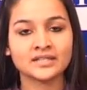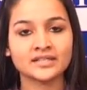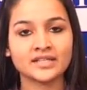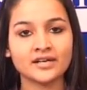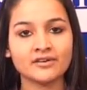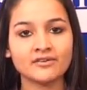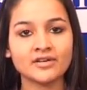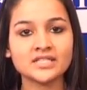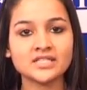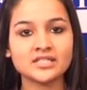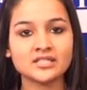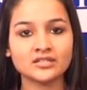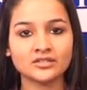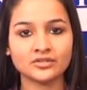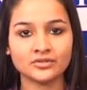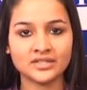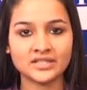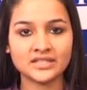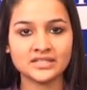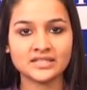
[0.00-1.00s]
The unrest in
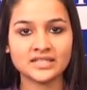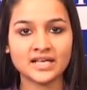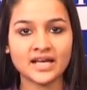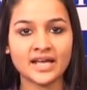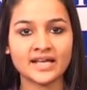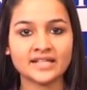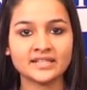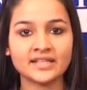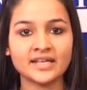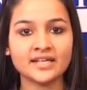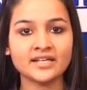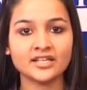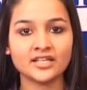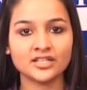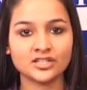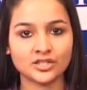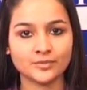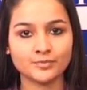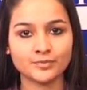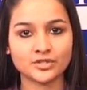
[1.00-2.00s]
Tunisia and then
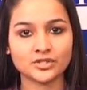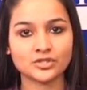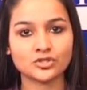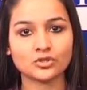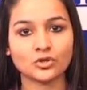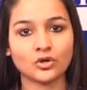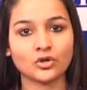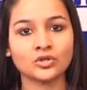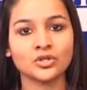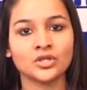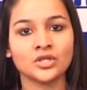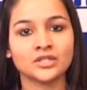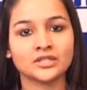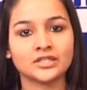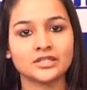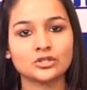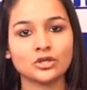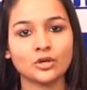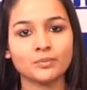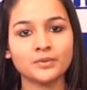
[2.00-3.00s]
Egypt saw
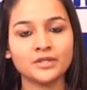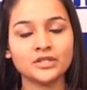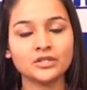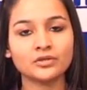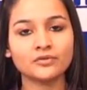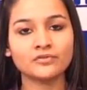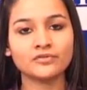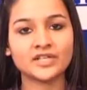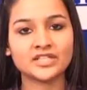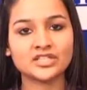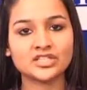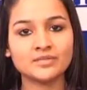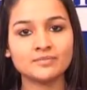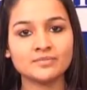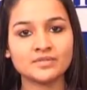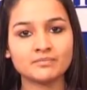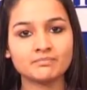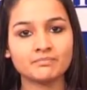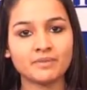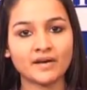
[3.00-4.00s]
the toppling of
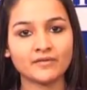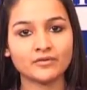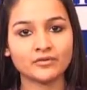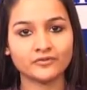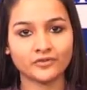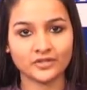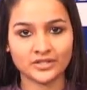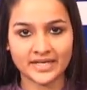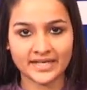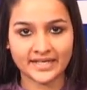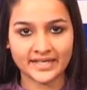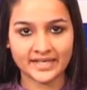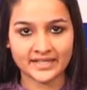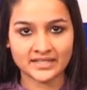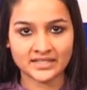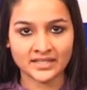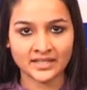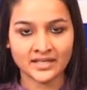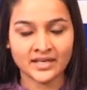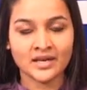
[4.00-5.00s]
regimes in power for
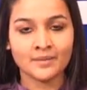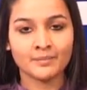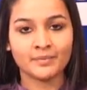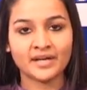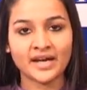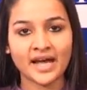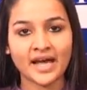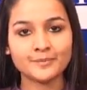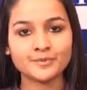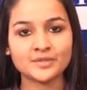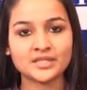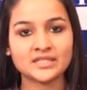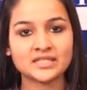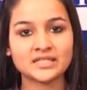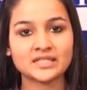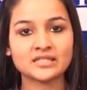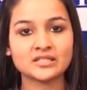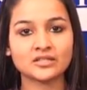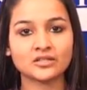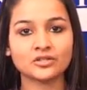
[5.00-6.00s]
decades. Perhaps
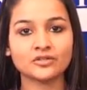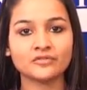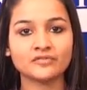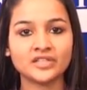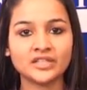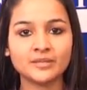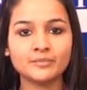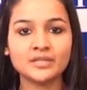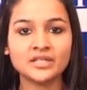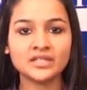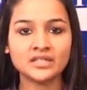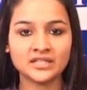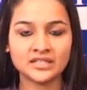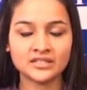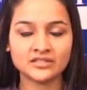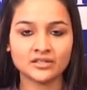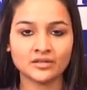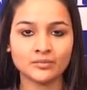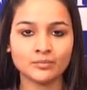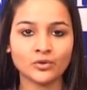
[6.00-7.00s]
it's the turn of Libyan
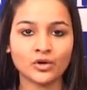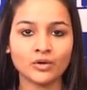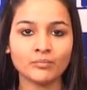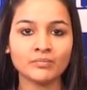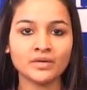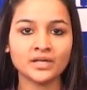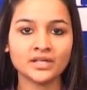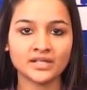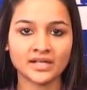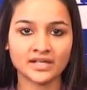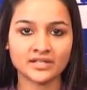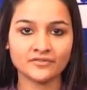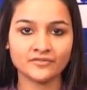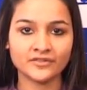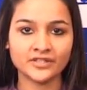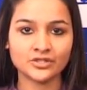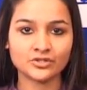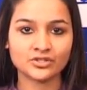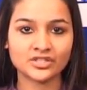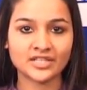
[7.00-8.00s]
leader Muammar
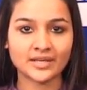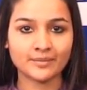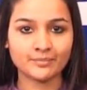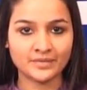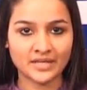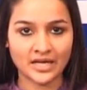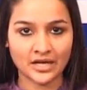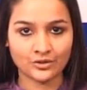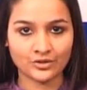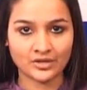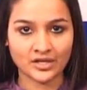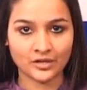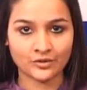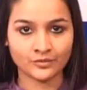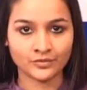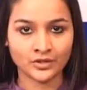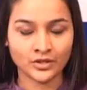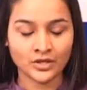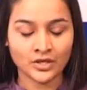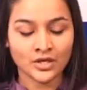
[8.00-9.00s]
Gaddafi to step down now.